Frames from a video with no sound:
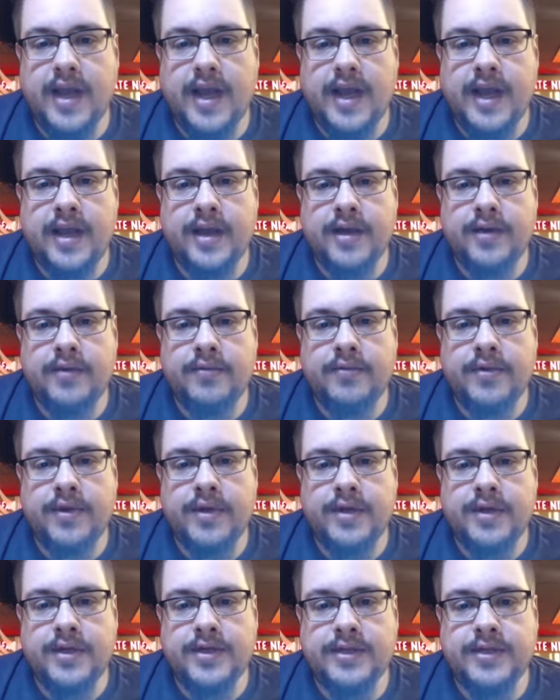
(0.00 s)
And we're
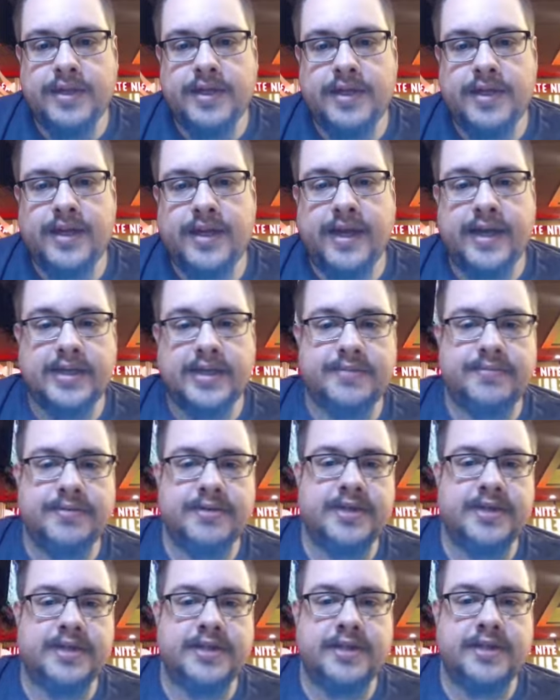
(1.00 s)
gonna say the X
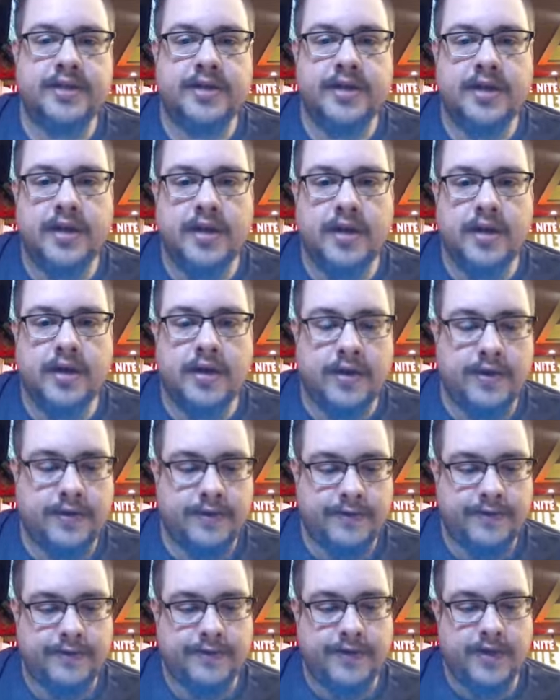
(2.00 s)
position
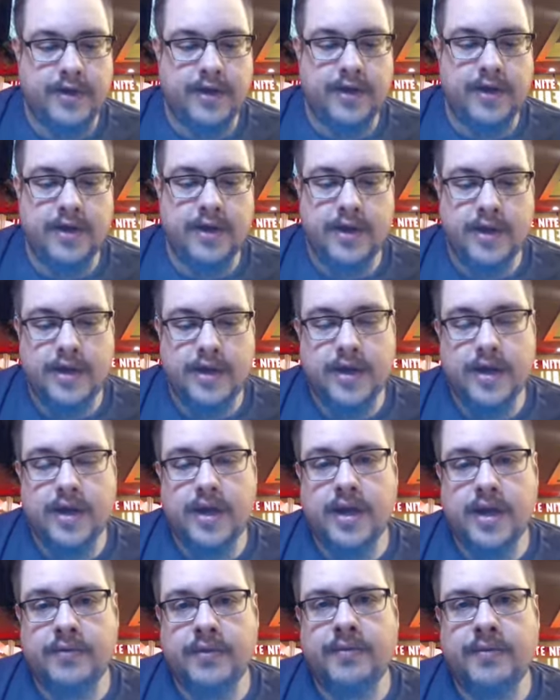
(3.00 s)
of,
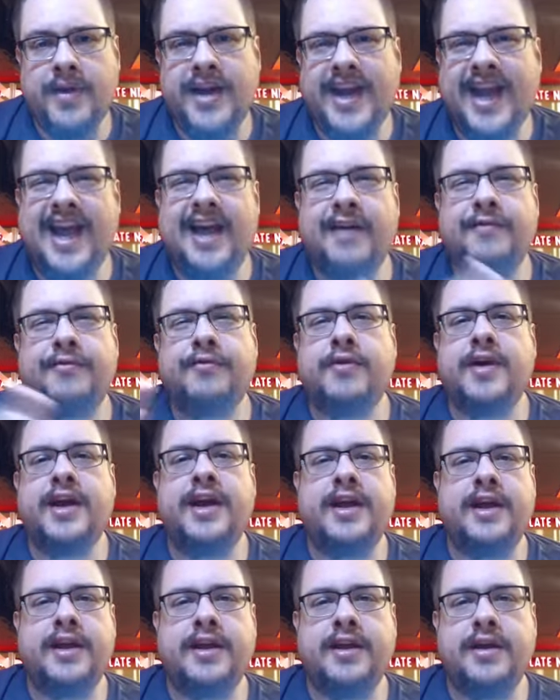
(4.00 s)
uh, we want
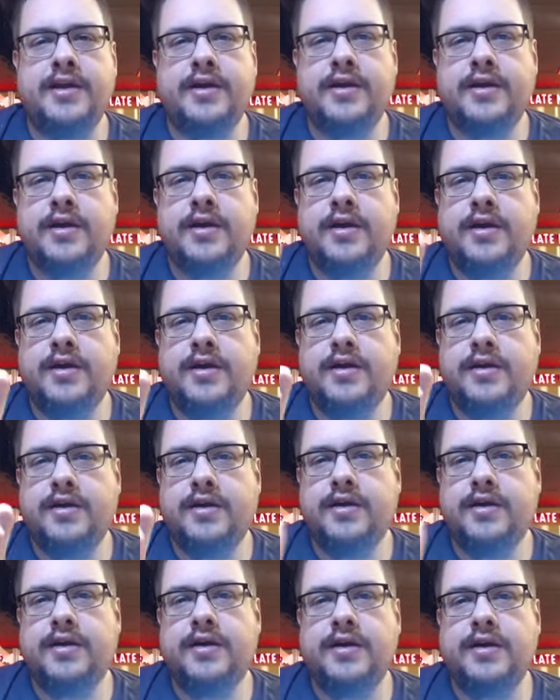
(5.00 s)
halfway
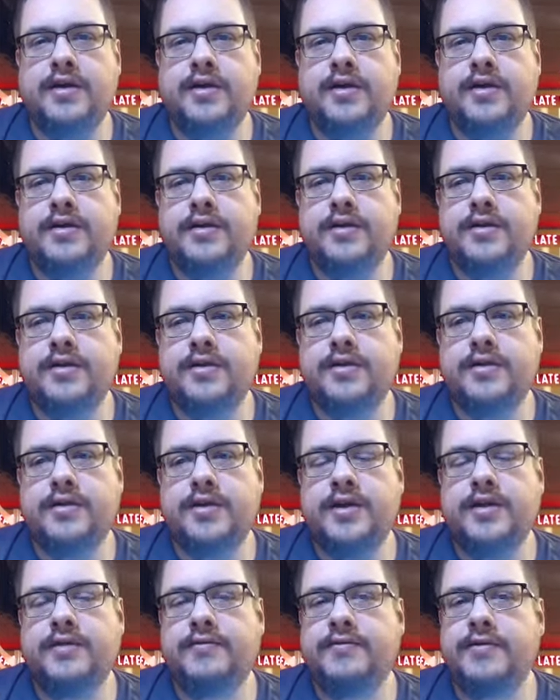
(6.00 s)
uh,
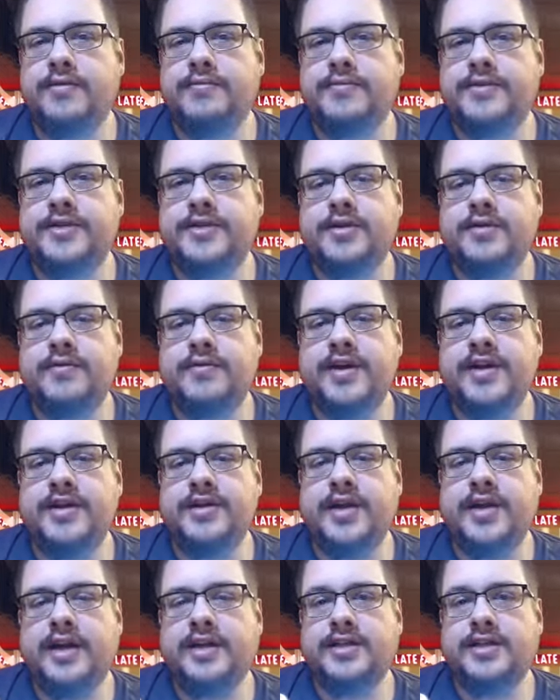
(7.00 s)
in the room. So we
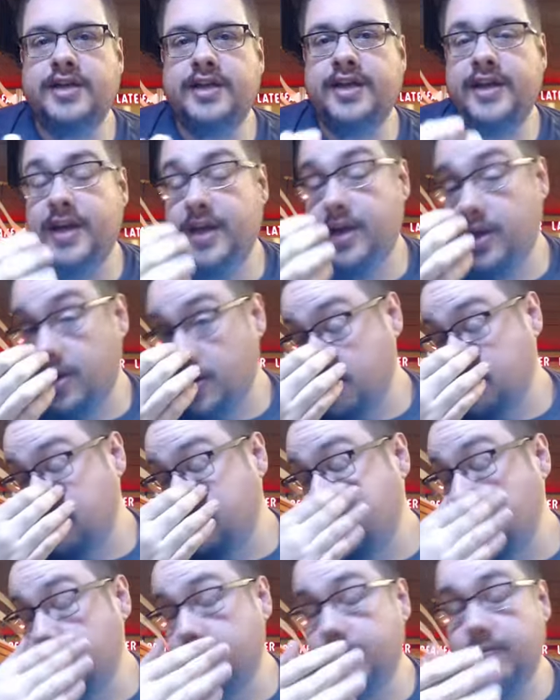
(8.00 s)
can actually get our
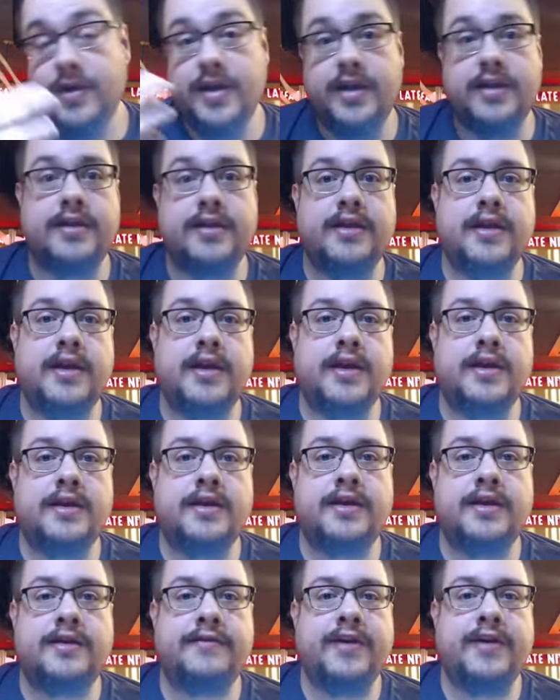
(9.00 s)
room width
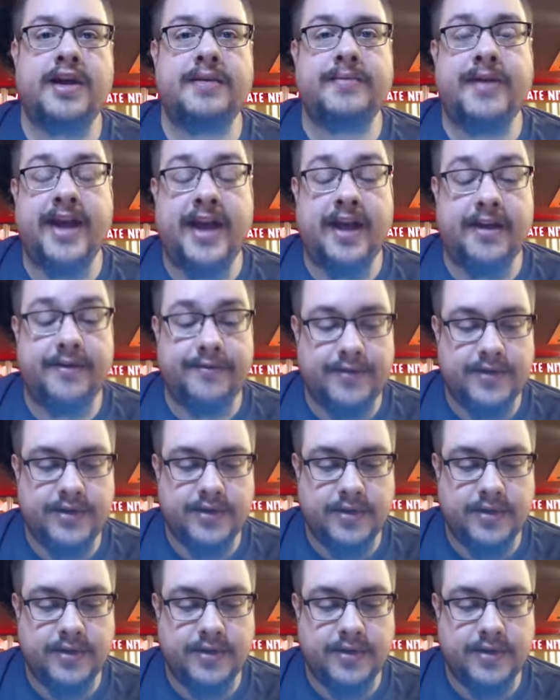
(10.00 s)
and divide it by half.